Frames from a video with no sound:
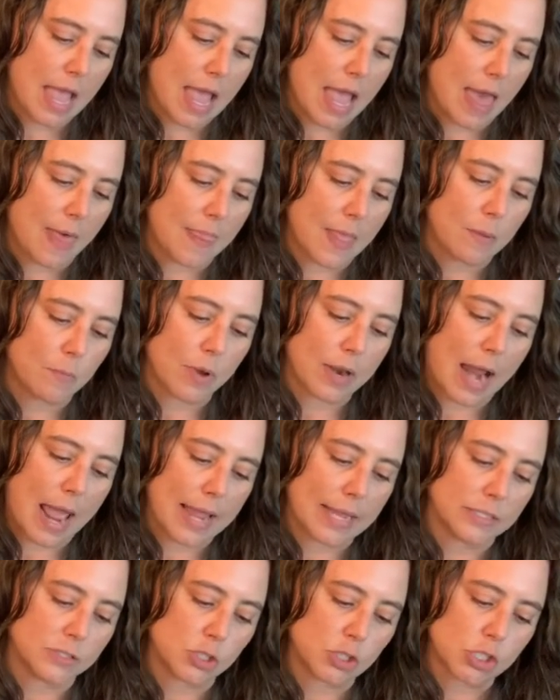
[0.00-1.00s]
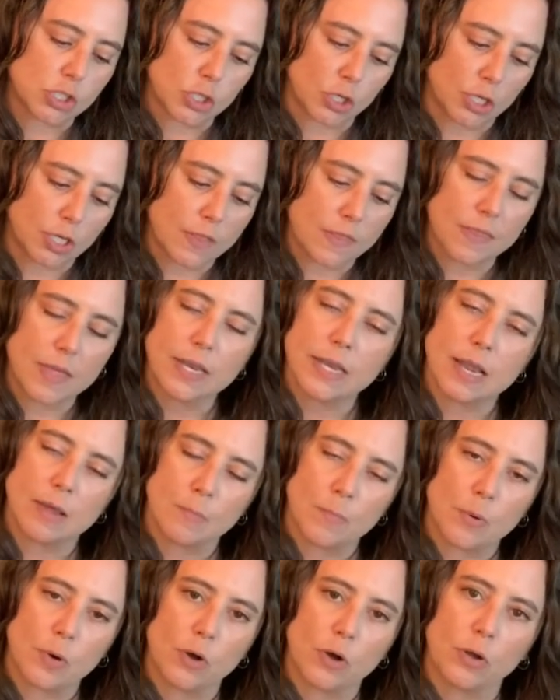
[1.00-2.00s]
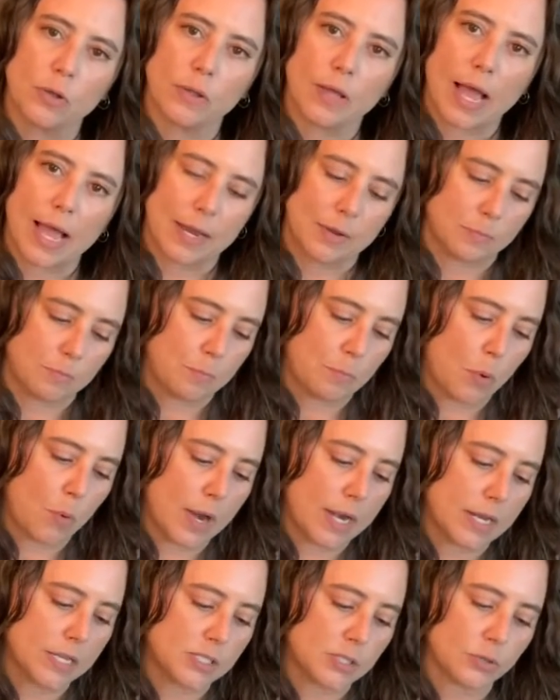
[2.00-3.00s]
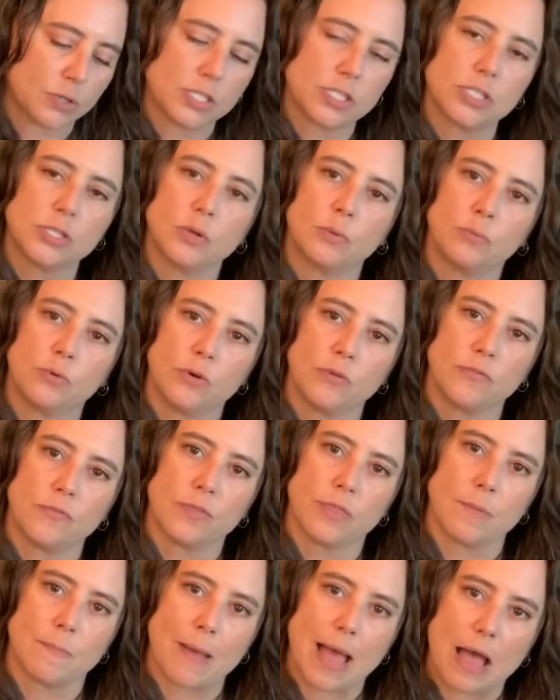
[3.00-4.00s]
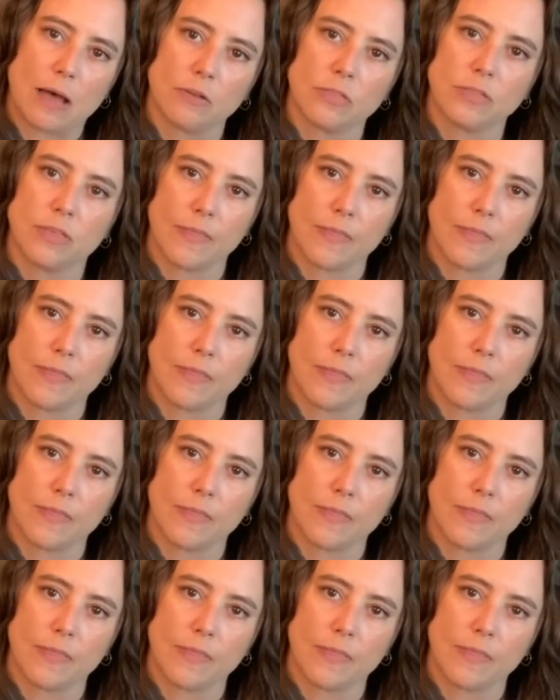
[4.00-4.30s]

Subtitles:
And then when I insert the nipple, I point it towards the roof of the mouth,